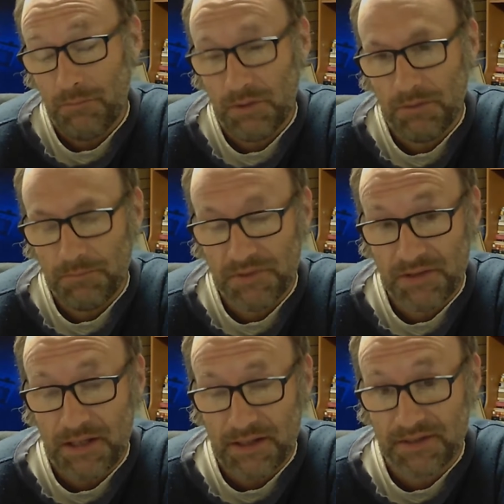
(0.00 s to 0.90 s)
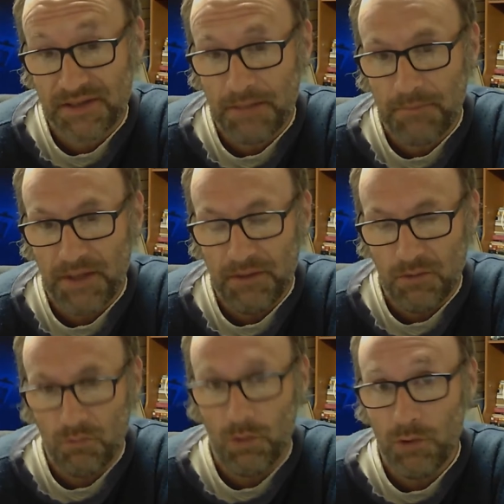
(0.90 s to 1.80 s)
to start something
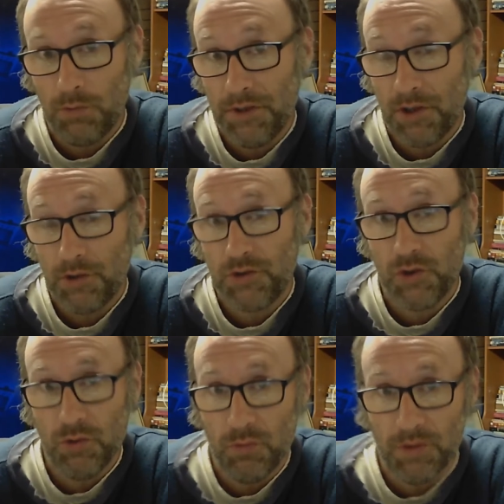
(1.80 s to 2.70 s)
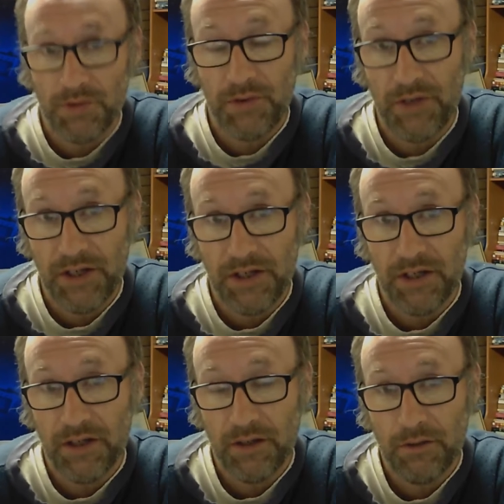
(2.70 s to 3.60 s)
that we normally don't do with
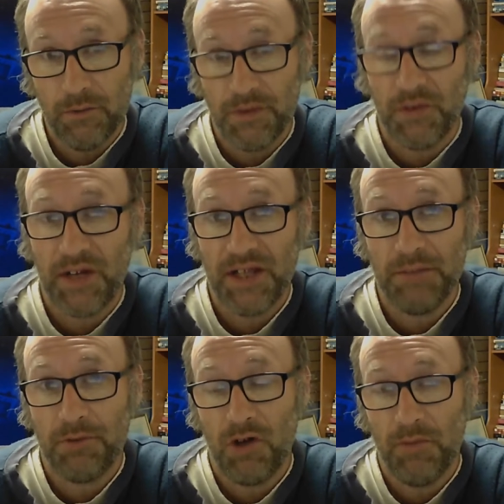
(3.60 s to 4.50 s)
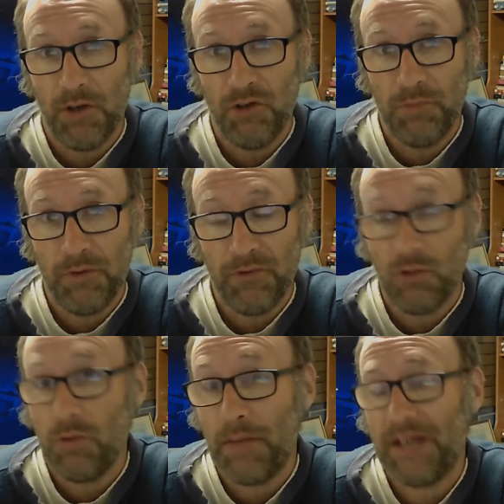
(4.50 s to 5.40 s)
the daily promos, but if you're
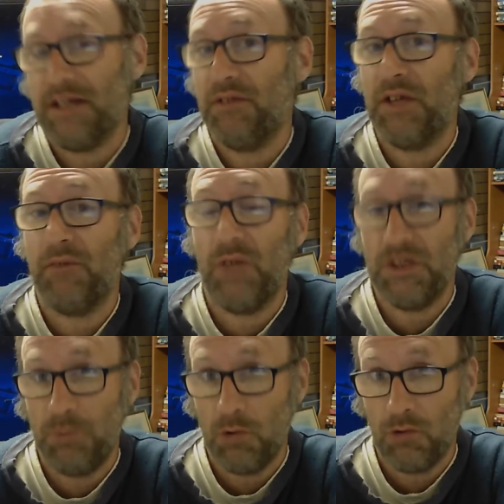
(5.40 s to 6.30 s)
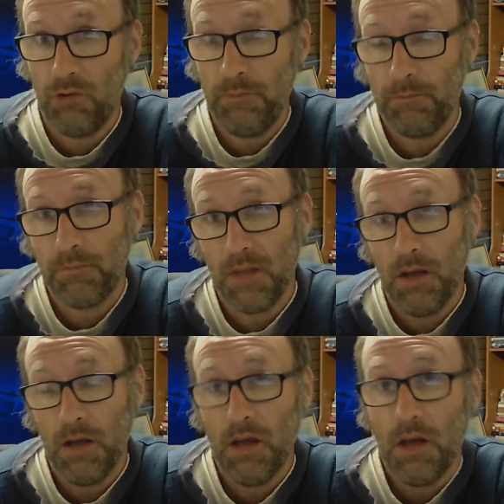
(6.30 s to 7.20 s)
on the Backyard Tech Facebook group,
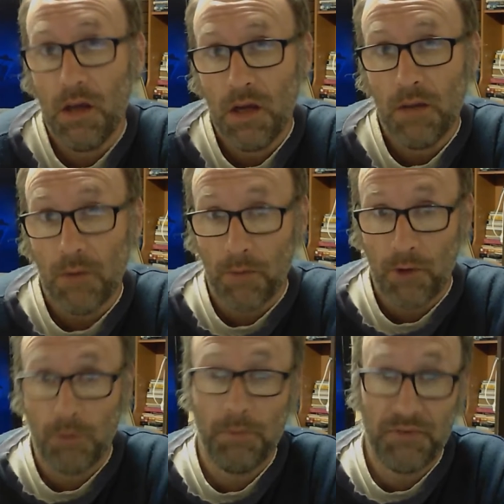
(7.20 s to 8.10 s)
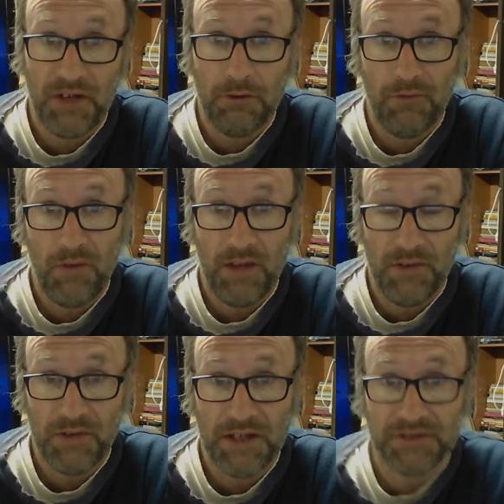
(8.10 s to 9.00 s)
my problems here at
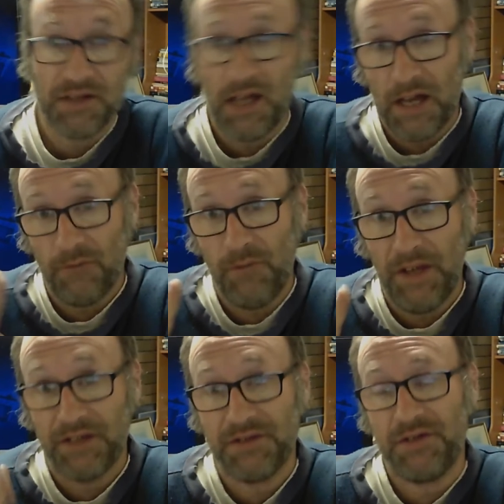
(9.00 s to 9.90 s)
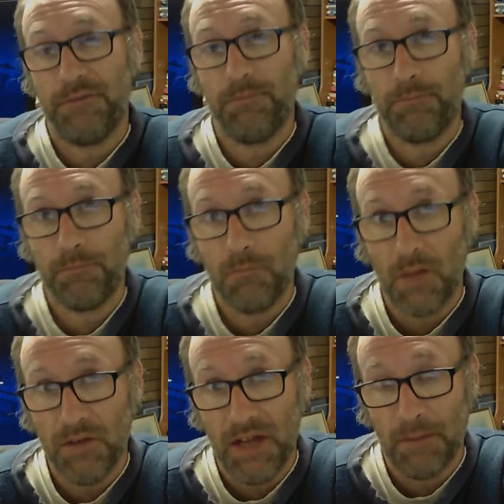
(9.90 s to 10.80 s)
the desk are fixed.
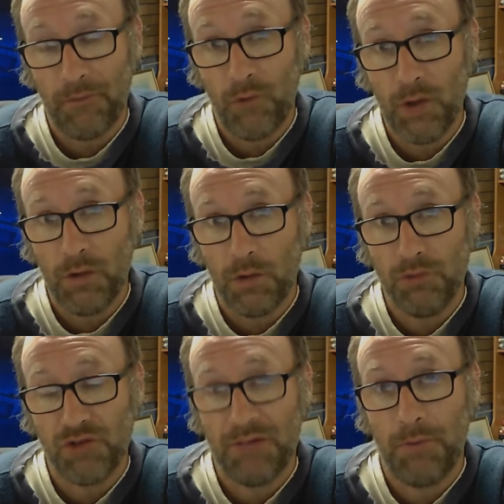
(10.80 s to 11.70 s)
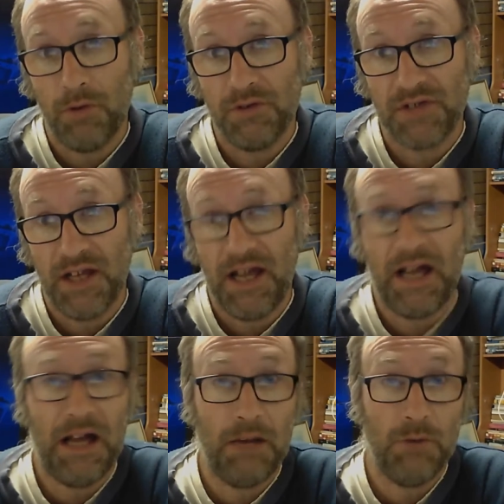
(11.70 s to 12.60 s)
Now, before you all jump on and say,
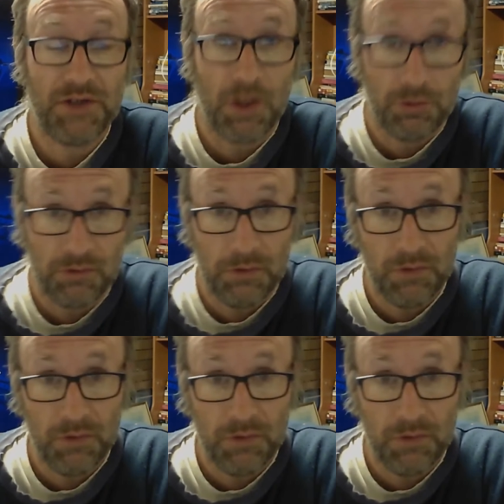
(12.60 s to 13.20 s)
haha, we told you it